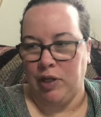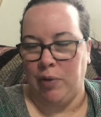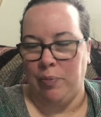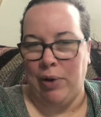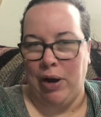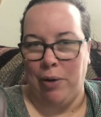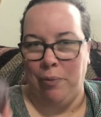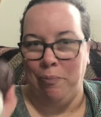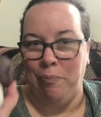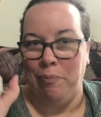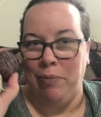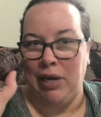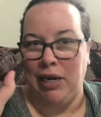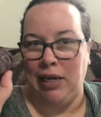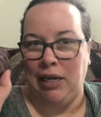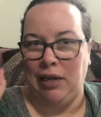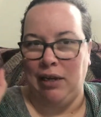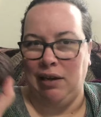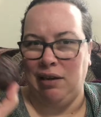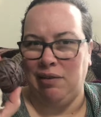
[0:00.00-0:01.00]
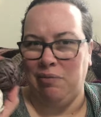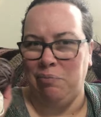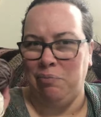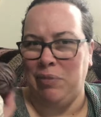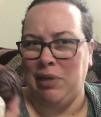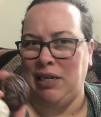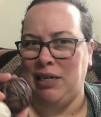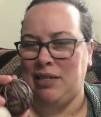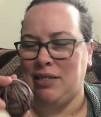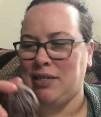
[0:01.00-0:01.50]
About mini
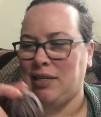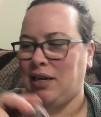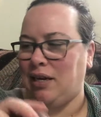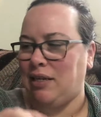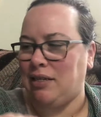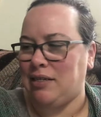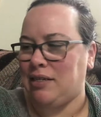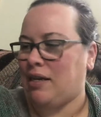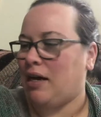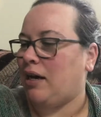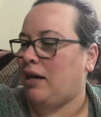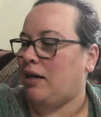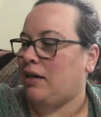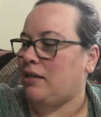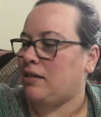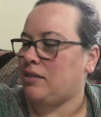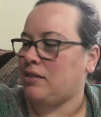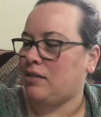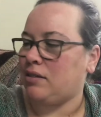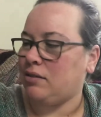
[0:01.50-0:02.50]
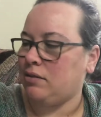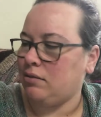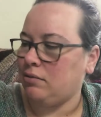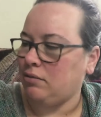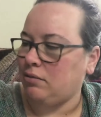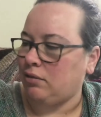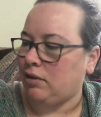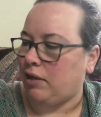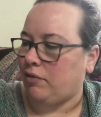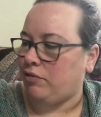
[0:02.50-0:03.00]
skein size
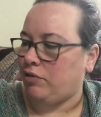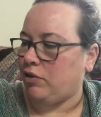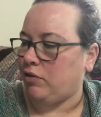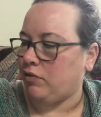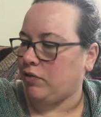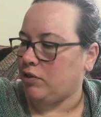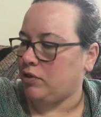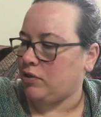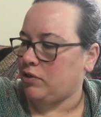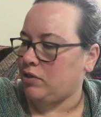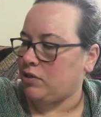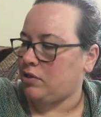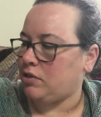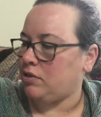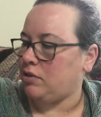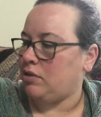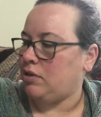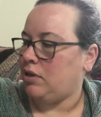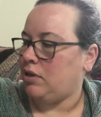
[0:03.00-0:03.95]
leftovers.